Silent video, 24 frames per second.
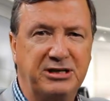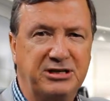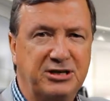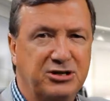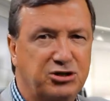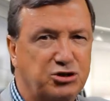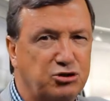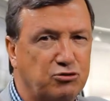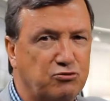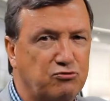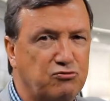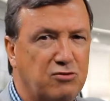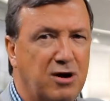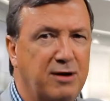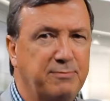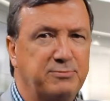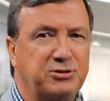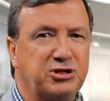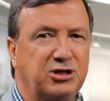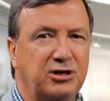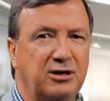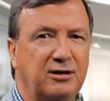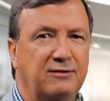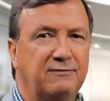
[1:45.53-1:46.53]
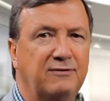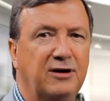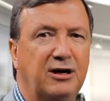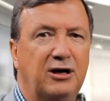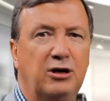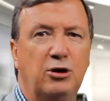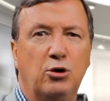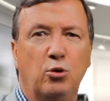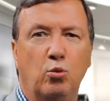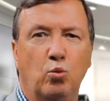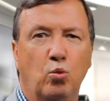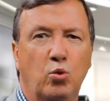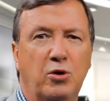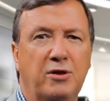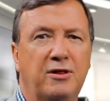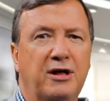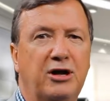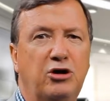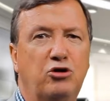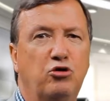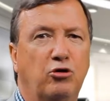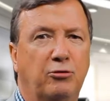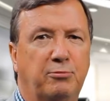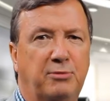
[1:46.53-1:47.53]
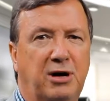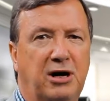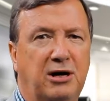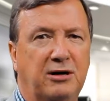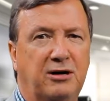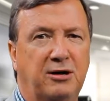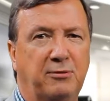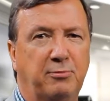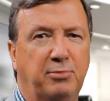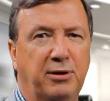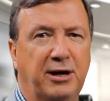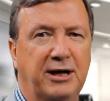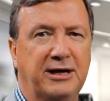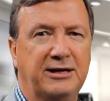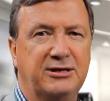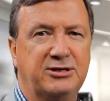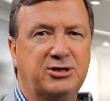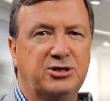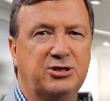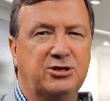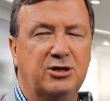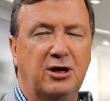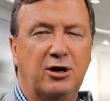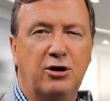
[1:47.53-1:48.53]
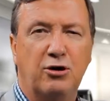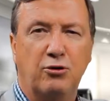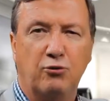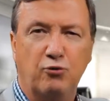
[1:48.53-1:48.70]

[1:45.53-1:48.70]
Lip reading: disruptive within your marketplace.